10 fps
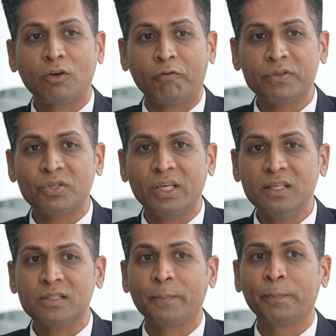office
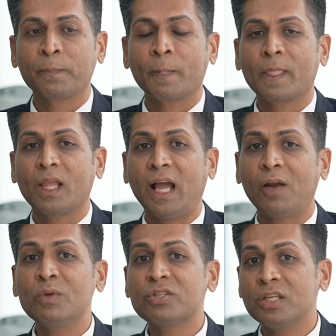REITs,
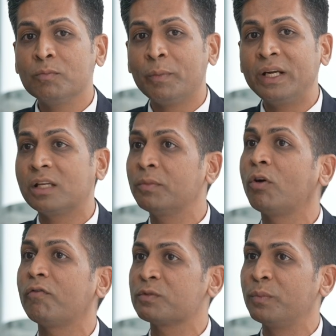and we see momentum in
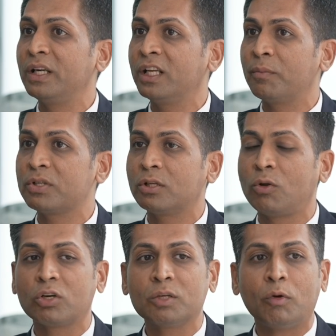office building up. It's a
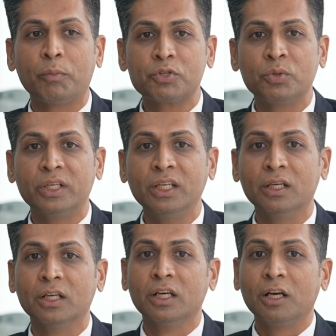long-term opportunity.
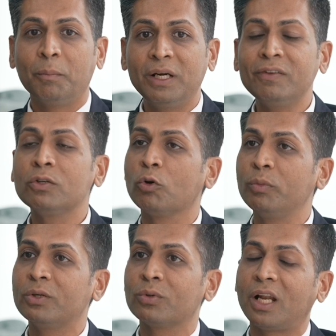But even
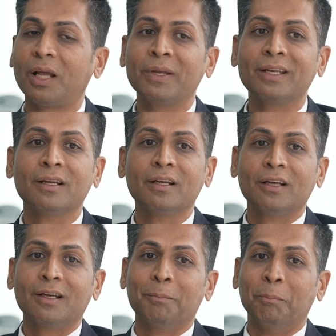globally, Kunal, I mean,
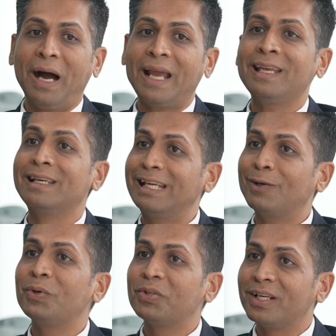buying
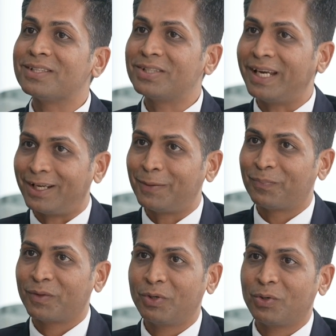liquid real estate,
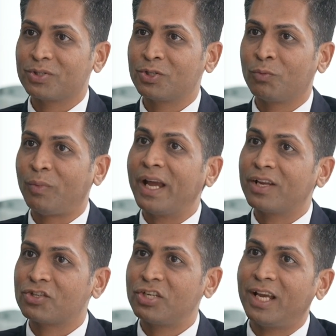because buy a
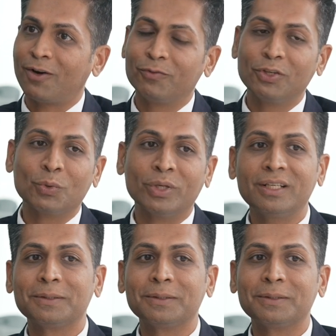share of the unit,